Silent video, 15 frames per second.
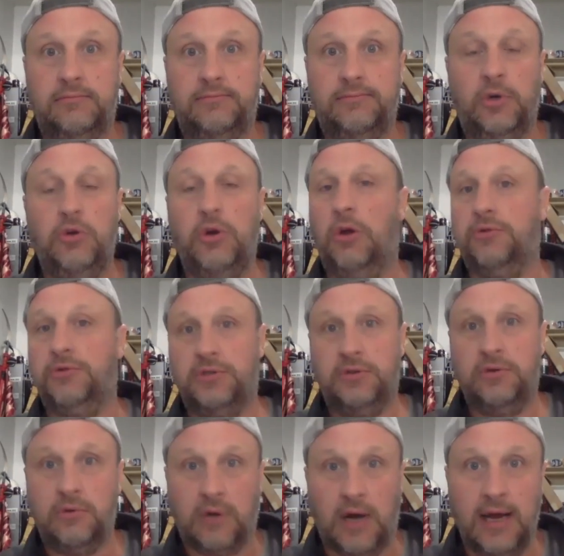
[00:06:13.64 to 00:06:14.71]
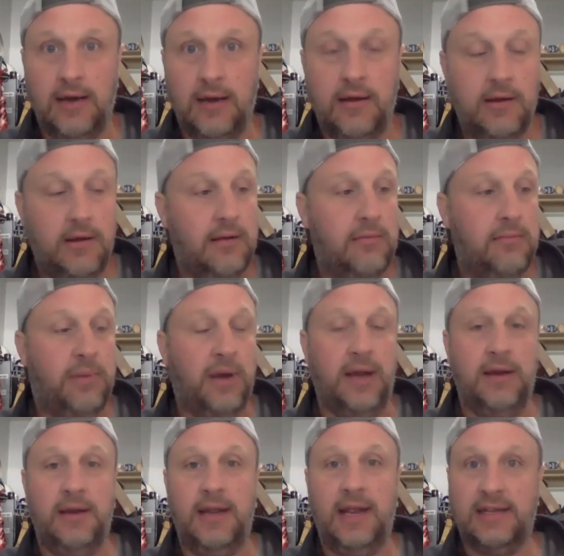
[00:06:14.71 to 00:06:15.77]
Who knows, right? But
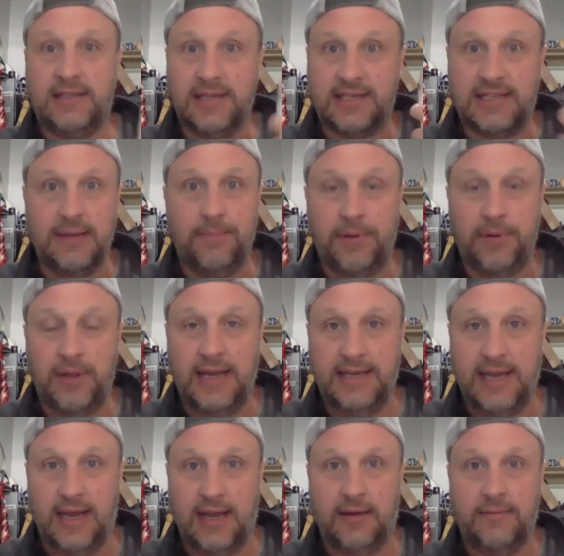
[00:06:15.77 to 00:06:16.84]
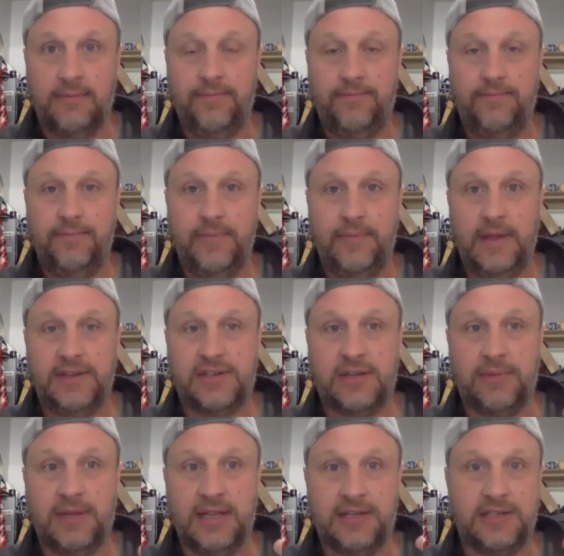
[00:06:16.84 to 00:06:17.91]
it's a simple idea. It's
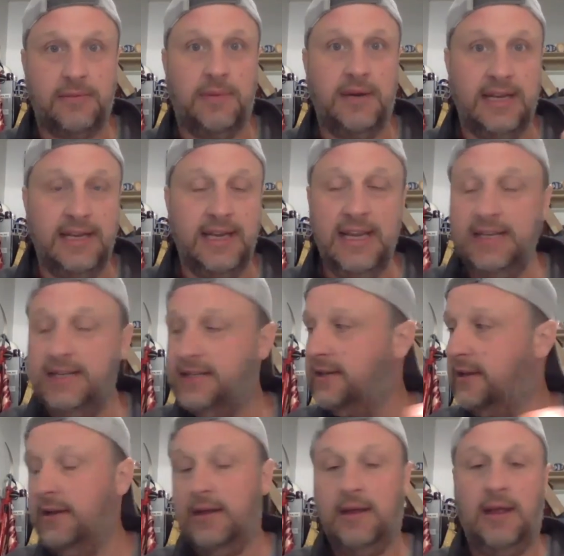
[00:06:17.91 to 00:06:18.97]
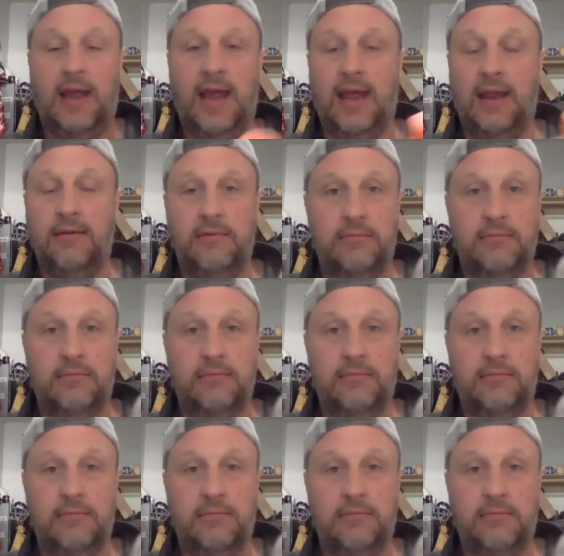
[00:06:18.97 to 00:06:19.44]
something that somebody needs and